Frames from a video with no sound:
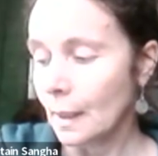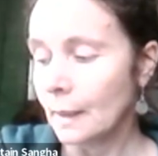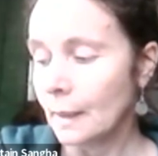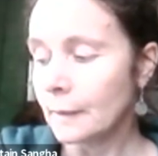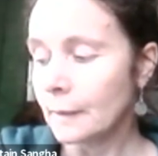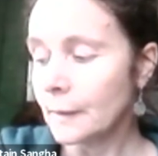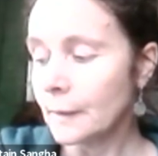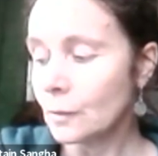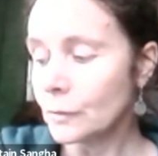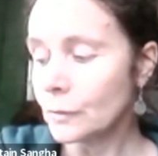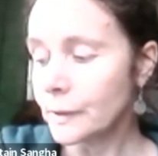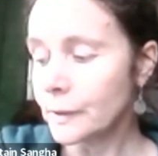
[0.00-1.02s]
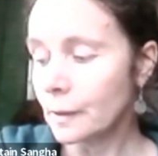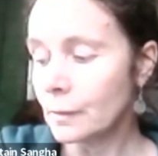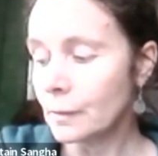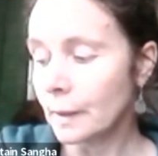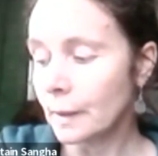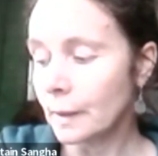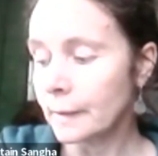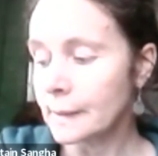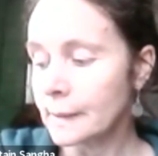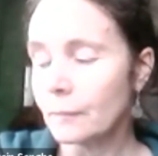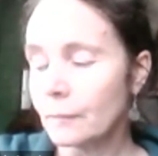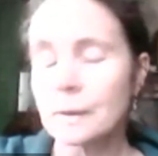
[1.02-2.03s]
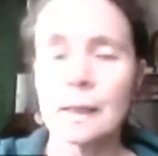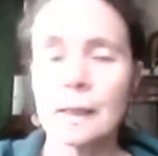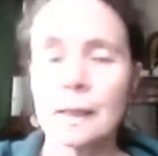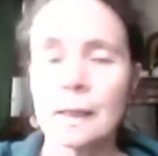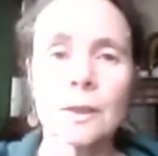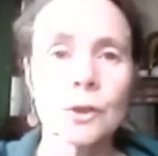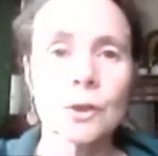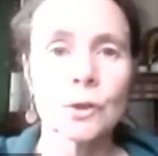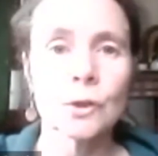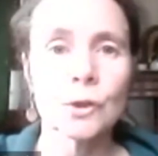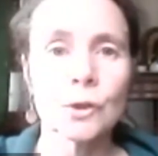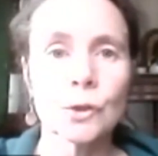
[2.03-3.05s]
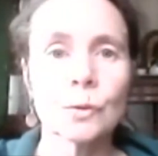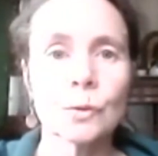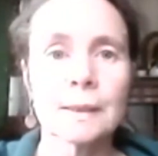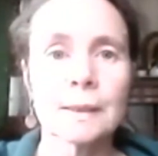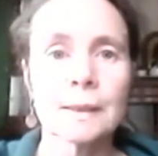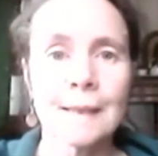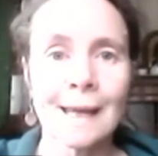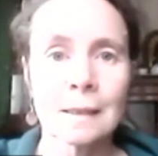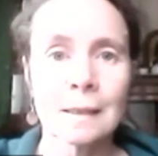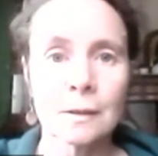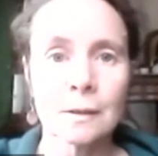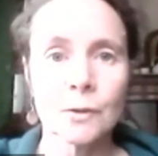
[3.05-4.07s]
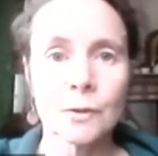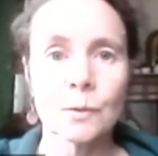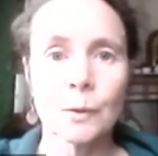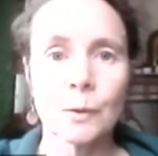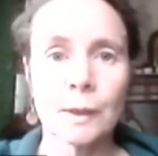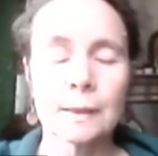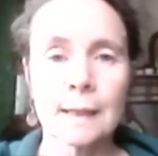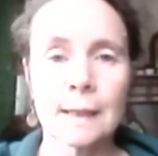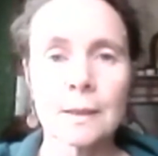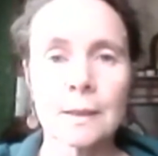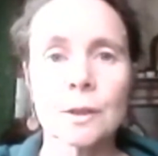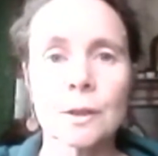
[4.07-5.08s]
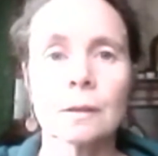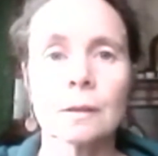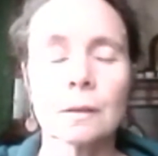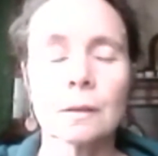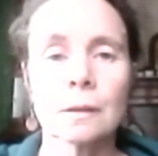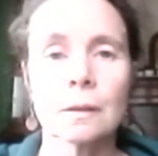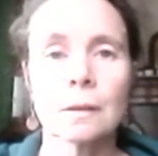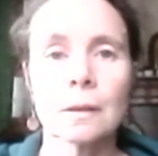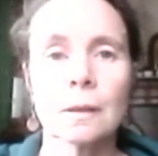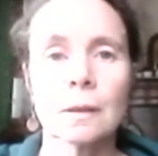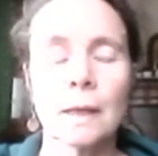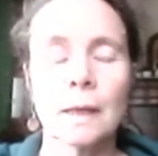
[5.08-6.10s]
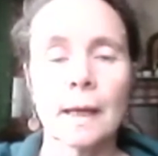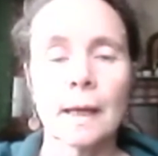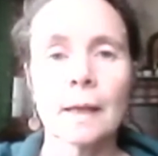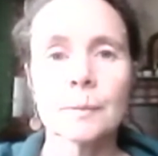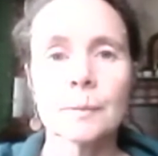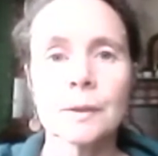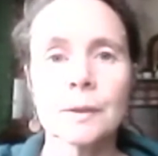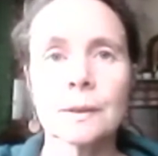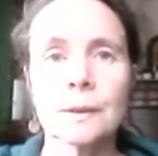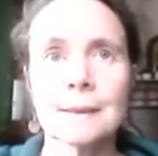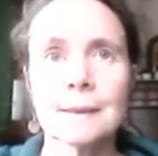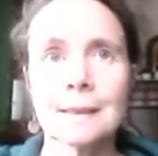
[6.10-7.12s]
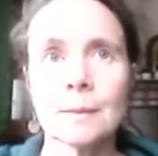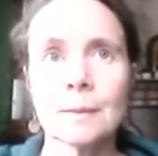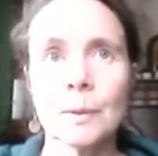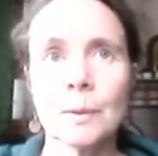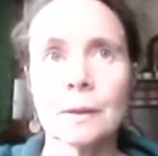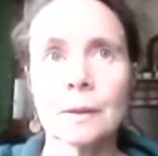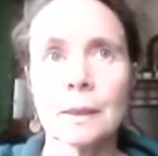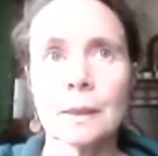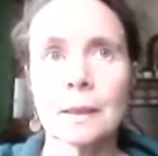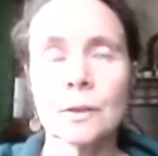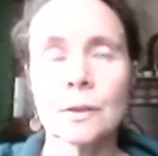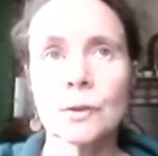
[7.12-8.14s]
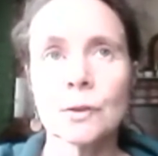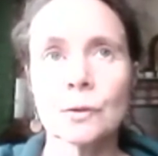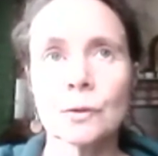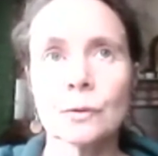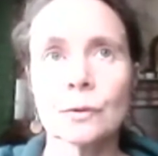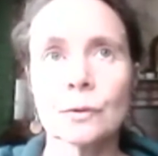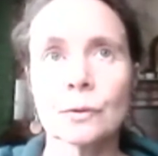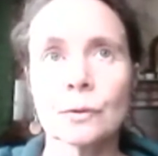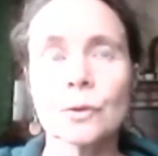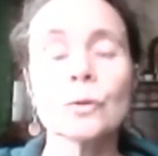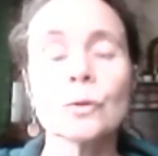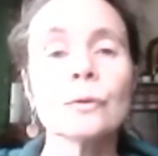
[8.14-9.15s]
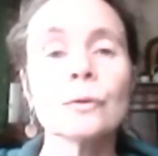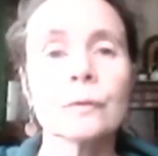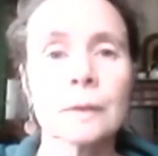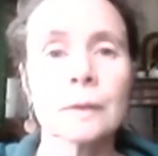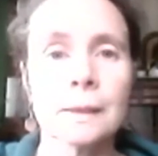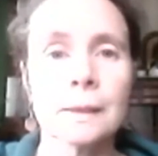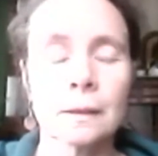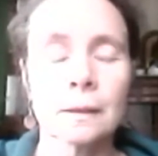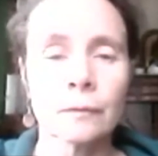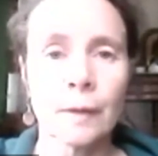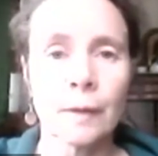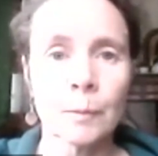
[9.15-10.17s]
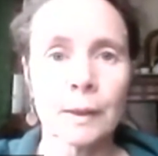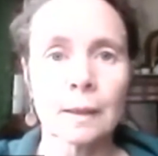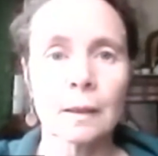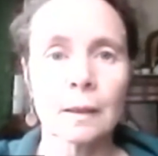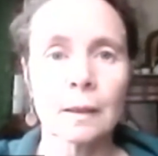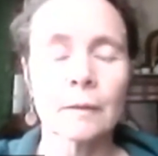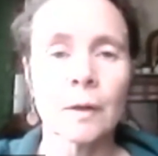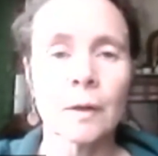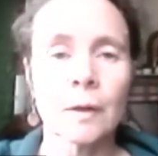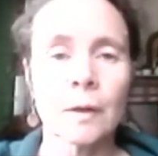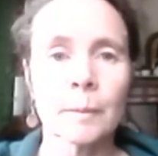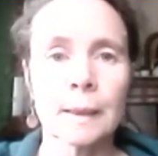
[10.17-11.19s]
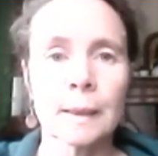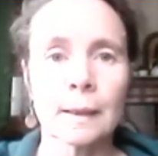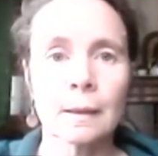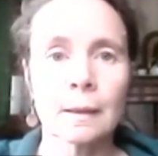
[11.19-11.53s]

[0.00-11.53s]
I think also, like, this invitation to attend, to bring attention, helps us to deepen into the truthfulness and the fabric of our being.